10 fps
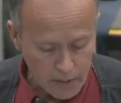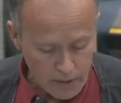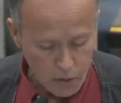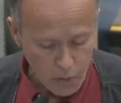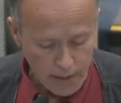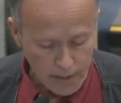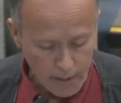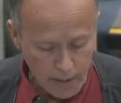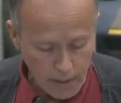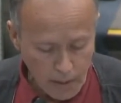on the
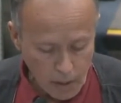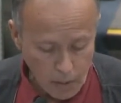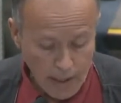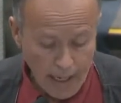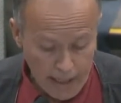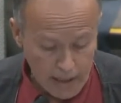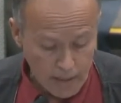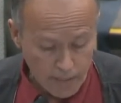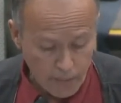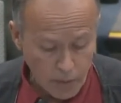street or
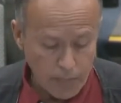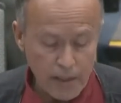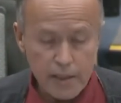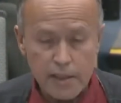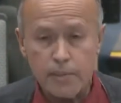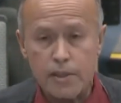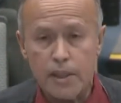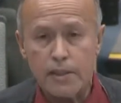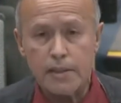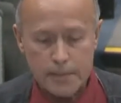ask for police
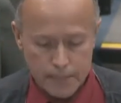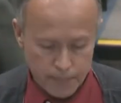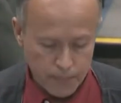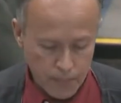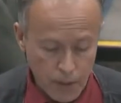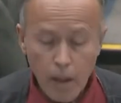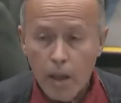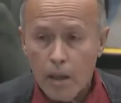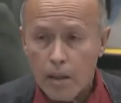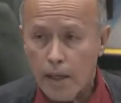substation.
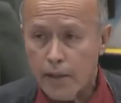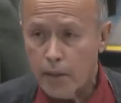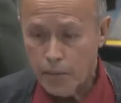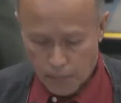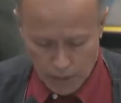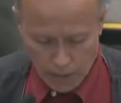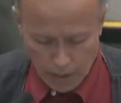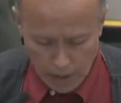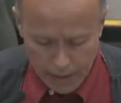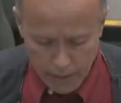Thank you.
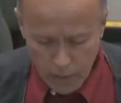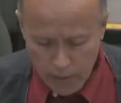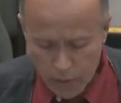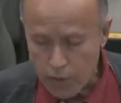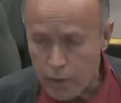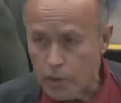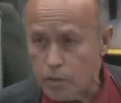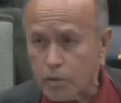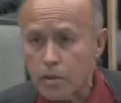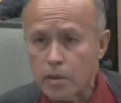I'd like to
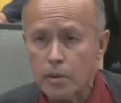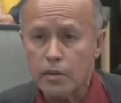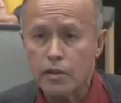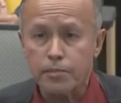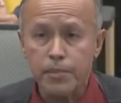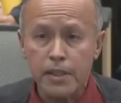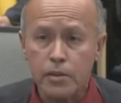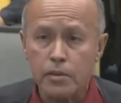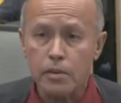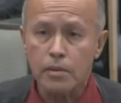introduce this
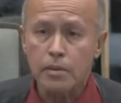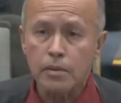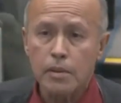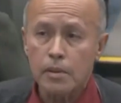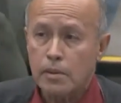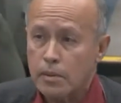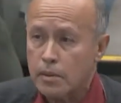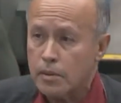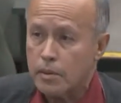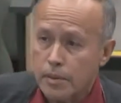picture
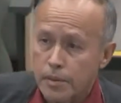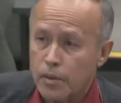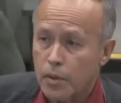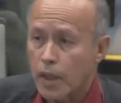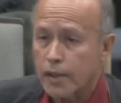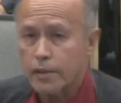on the record.